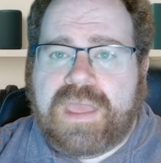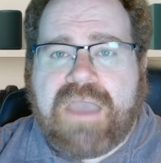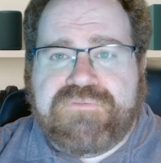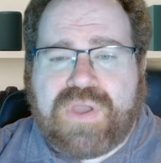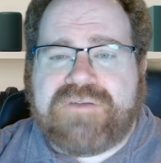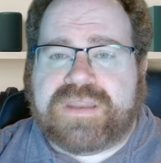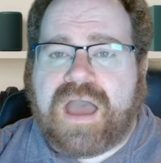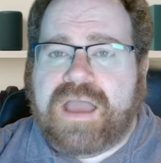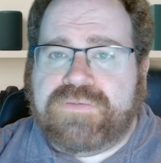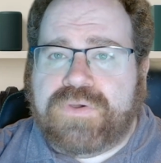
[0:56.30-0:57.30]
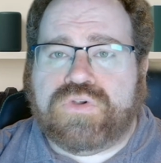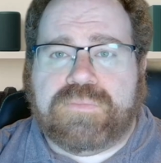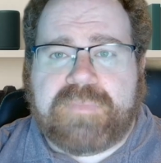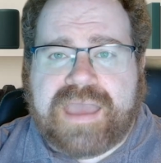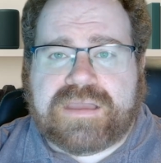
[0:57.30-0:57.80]
If you have an iPhone or a
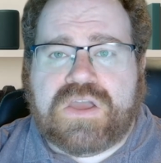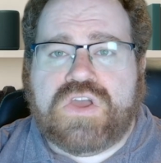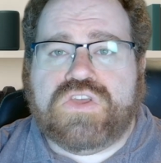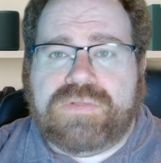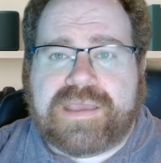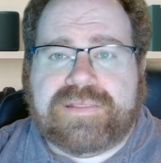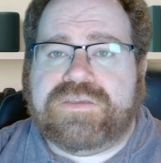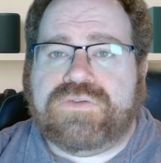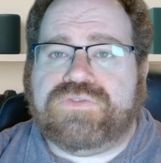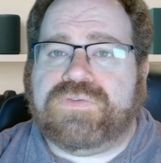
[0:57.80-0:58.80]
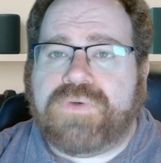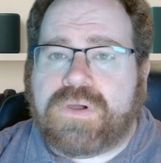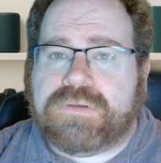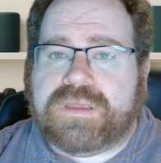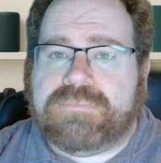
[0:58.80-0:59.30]
Mac, you likely use
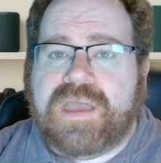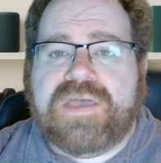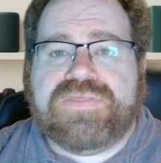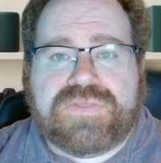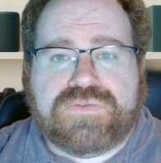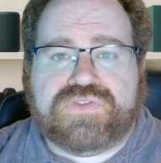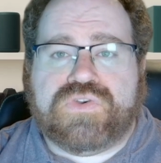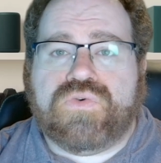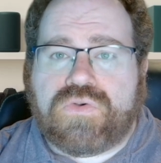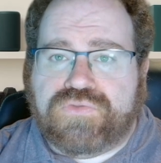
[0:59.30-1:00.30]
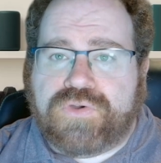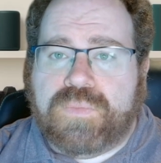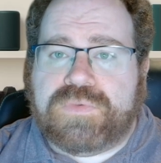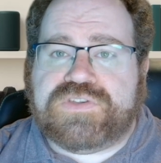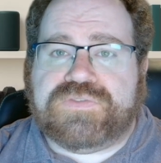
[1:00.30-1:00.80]
Safari. Then there's Google Chrome,
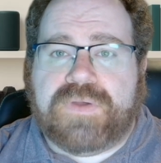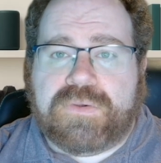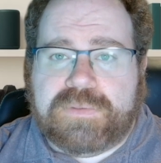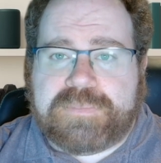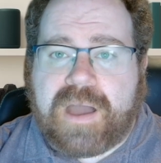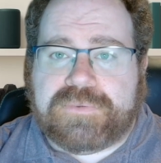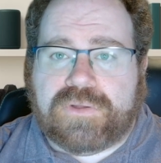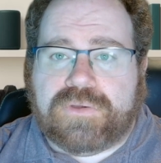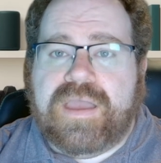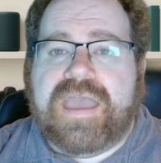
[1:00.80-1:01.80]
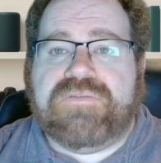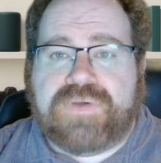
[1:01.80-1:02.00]
which is very popular, and